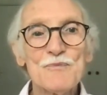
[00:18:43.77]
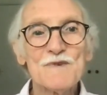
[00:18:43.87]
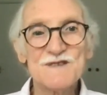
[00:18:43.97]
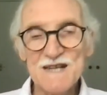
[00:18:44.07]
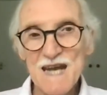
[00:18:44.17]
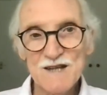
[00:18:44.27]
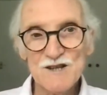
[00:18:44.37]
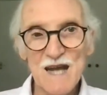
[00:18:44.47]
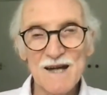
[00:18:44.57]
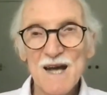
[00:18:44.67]

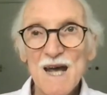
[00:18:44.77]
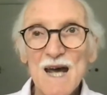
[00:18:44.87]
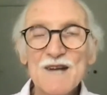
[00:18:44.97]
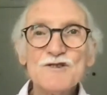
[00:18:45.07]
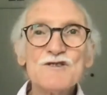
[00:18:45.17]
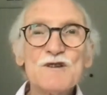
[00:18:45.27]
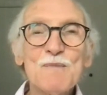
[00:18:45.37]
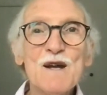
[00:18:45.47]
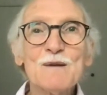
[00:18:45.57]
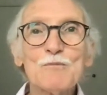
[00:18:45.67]
C88. And just to
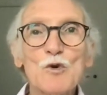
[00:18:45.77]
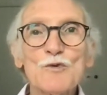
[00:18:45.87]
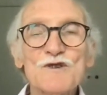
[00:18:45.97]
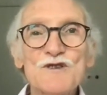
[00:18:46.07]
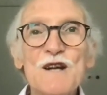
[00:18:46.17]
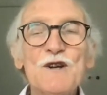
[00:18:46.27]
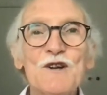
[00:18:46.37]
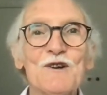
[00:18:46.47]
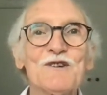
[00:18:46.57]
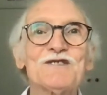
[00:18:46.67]
make it more
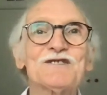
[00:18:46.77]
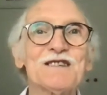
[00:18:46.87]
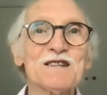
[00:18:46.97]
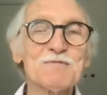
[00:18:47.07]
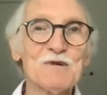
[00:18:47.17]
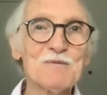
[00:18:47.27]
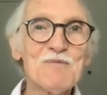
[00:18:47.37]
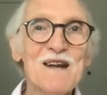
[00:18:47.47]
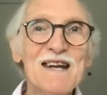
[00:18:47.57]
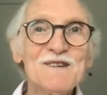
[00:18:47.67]
ridiculous, Jaspal,
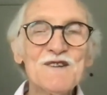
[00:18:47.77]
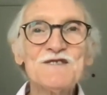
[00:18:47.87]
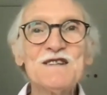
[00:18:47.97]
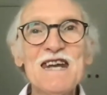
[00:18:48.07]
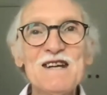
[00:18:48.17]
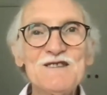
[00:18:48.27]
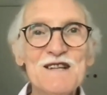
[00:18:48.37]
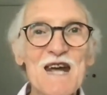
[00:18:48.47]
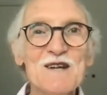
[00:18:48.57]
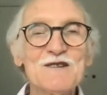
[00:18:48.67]
the
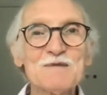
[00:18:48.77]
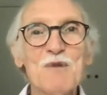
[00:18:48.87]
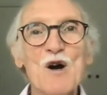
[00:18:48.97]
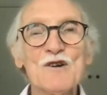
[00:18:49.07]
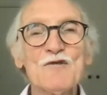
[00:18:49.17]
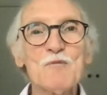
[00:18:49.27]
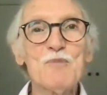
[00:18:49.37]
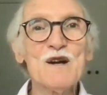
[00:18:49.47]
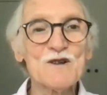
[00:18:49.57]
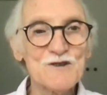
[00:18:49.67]
C88 is part of a
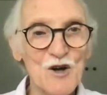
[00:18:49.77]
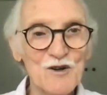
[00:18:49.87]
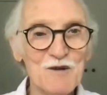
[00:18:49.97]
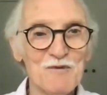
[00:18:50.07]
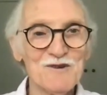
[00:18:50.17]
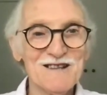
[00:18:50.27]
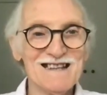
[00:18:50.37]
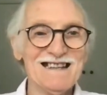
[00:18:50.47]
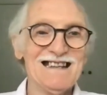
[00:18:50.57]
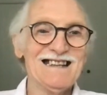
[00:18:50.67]
bigger document
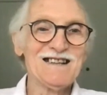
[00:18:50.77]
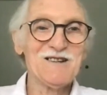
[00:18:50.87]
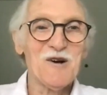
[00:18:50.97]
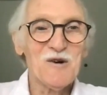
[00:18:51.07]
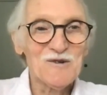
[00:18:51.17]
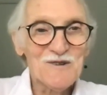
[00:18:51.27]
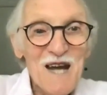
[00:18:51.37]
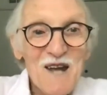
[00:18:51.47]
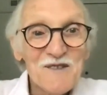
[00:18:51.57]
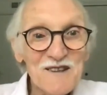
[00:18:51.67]
called
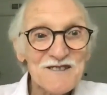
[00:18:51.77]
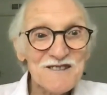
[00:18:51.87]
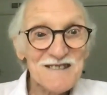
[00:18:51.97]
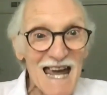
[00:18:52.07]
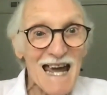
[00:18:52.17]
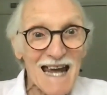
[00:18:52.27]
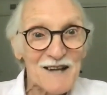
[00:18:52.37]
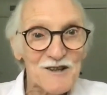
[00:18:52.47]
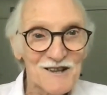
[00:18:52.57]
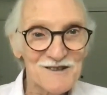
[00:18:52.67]
the
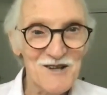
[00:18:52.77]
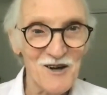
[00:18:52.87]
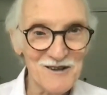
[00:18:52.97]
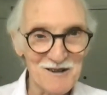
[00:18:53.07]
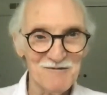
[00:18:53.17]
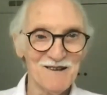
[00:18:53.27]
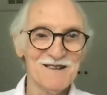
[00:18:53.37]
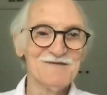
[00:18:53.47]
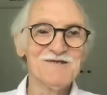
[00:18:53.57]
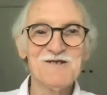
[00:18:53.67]
SAD
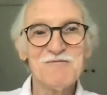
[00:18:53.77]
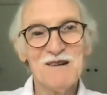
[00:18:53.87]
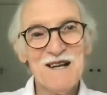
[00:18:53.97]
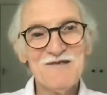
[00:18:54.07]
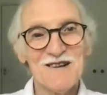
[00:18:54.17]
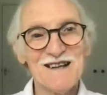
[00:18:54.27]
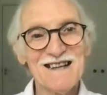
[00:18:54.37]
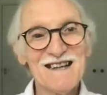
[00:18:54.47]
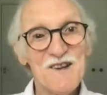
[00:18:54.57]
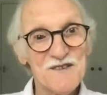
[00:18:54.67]
document. Would you believe it?
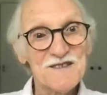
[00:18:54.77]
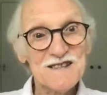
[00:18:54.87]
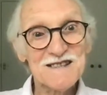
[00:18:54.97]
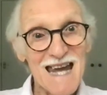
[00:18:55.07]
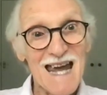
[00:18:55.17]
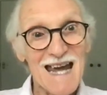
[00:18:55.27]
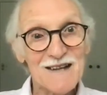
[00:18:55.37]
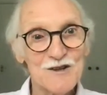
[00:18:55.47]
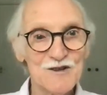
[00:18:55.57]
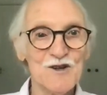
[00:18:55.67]
The
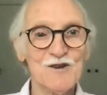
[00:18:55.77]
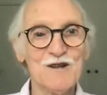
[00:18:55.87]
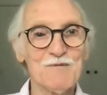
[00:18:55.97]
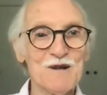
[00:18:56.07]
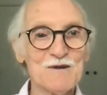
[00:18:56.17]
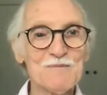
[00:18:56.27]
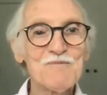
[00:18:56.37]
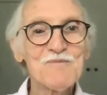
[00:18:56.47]
SAD document.